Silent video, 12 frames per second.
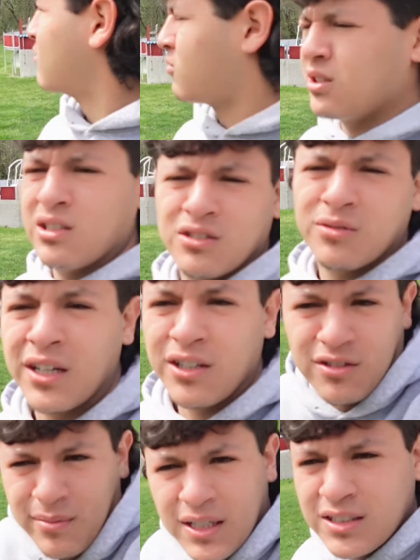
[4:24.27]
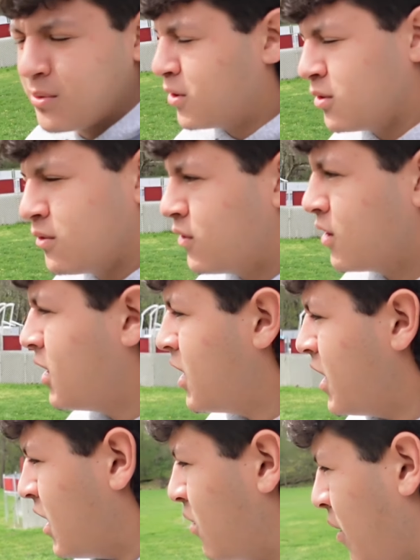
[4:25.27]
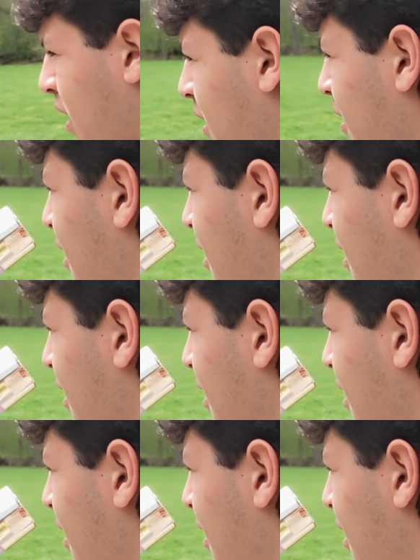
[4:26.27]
what else would I use a basketball hoop for? We got them